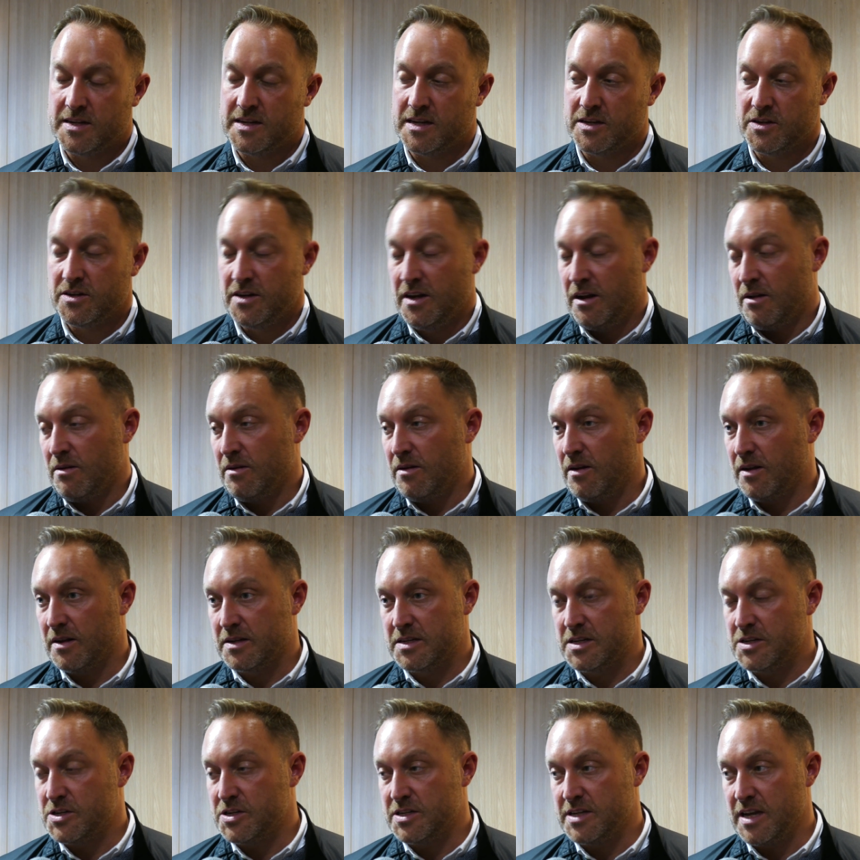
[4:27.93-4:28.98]

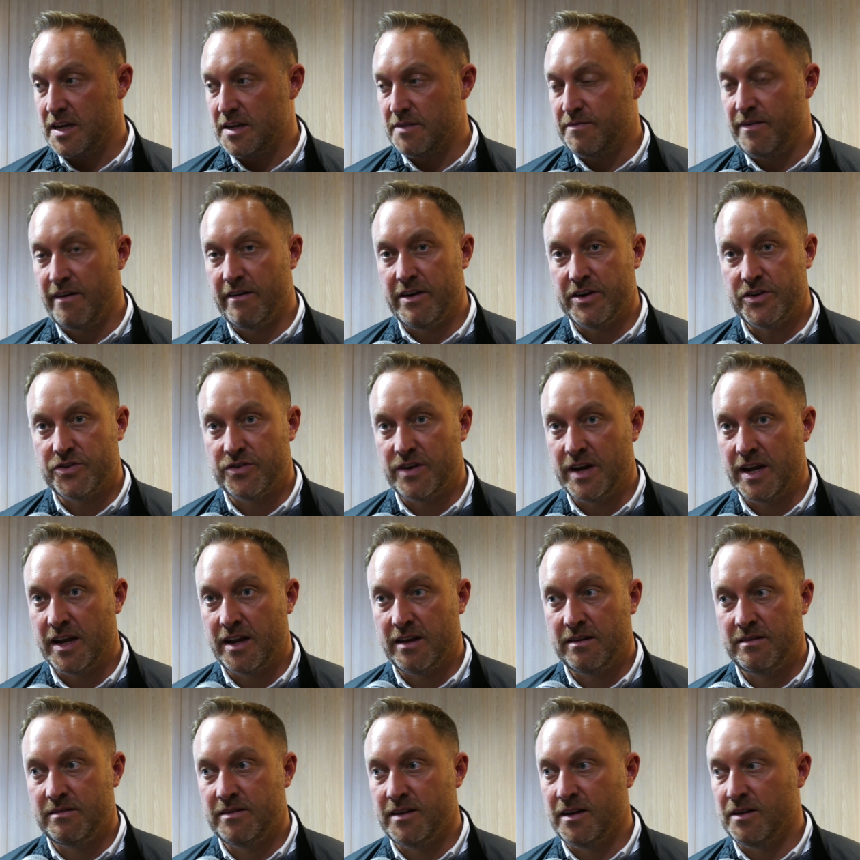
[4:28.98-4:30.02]
I just said, it's very
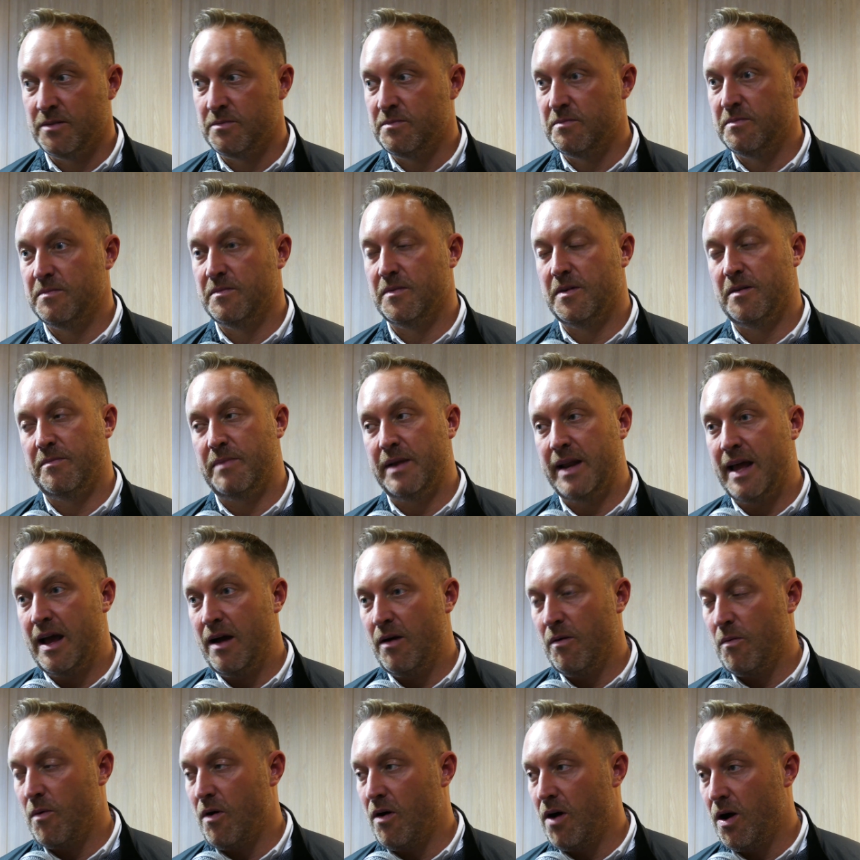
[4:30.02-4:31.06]
intriguing. You know, they've been
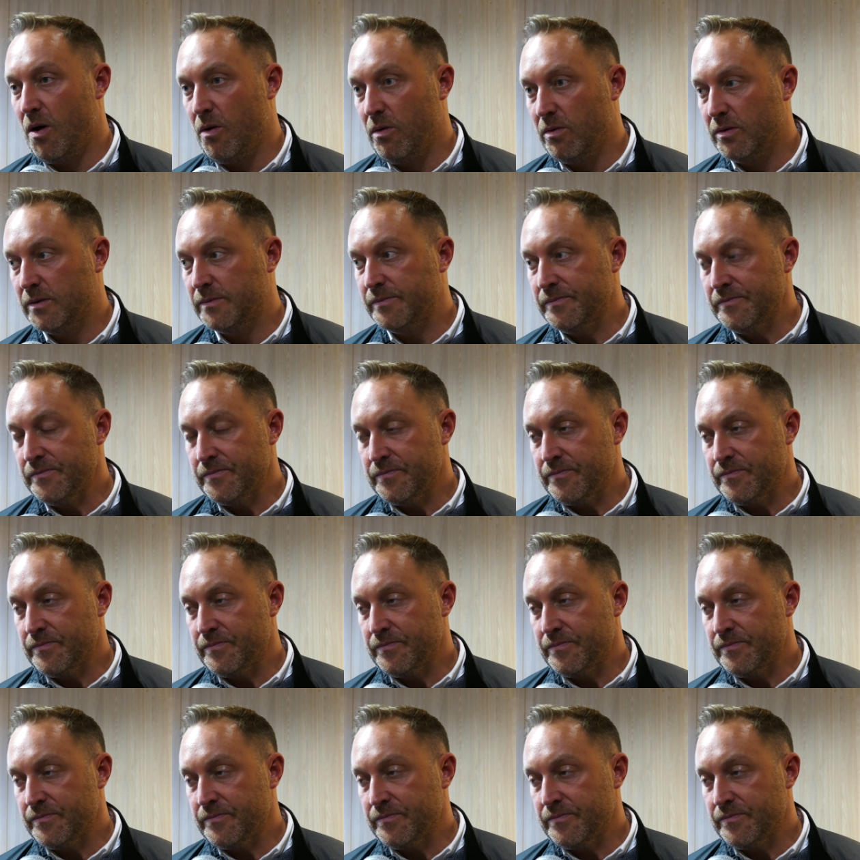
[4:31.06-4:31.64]
out a while.